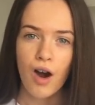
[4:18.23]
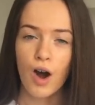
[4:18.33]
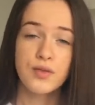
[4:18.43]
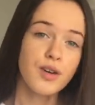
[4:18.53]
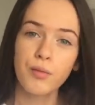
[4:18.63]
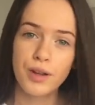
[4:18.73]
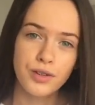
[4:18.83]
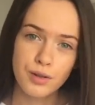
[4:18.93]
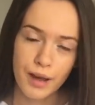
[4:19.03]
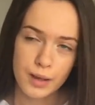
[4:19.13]
I've never wanted
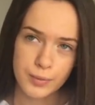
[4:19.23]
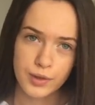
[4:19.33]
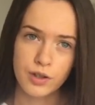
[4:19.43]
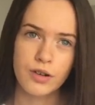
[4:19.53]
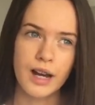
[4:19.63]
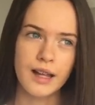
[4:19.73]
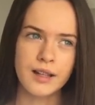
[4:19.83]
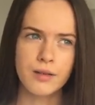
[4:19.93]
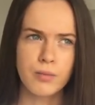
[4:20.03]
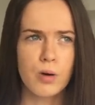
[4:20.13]
to do makeup as a
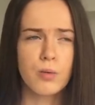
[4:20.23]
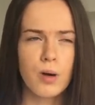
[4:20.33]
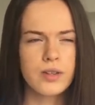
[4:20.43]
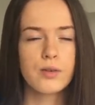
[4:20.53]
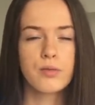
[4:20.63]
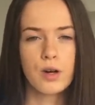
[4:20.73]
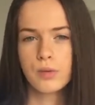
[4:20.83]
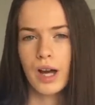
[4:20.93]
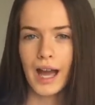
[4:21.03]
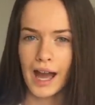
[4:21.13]
career. Well, except when I
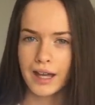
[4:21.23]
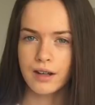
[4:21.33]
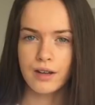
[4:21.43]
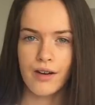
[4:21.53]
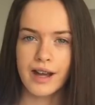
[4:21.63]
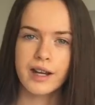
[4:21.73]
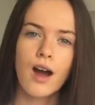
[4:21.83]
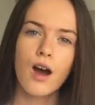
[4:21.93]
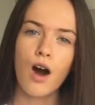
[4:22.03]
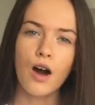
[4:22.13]
was like 8 and 9.
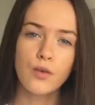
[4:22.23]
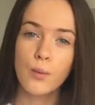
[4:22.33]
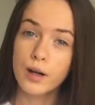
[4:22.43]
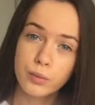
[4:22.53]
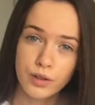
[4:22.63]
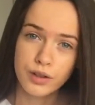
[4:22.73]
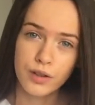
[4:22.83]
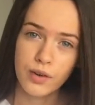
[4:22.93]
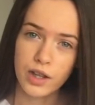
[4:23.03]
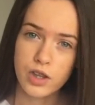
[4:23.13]
I've always wanted to
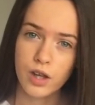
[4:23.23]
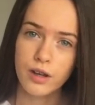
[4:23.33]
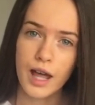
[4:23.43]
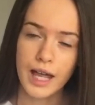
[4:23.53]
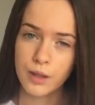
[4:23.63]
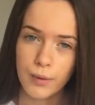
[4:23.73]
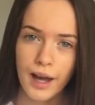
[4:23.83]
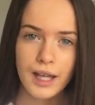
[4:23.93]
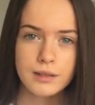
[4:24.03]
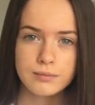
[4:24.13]
do fashion
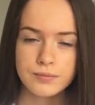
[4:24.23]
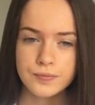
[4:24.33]
anyway.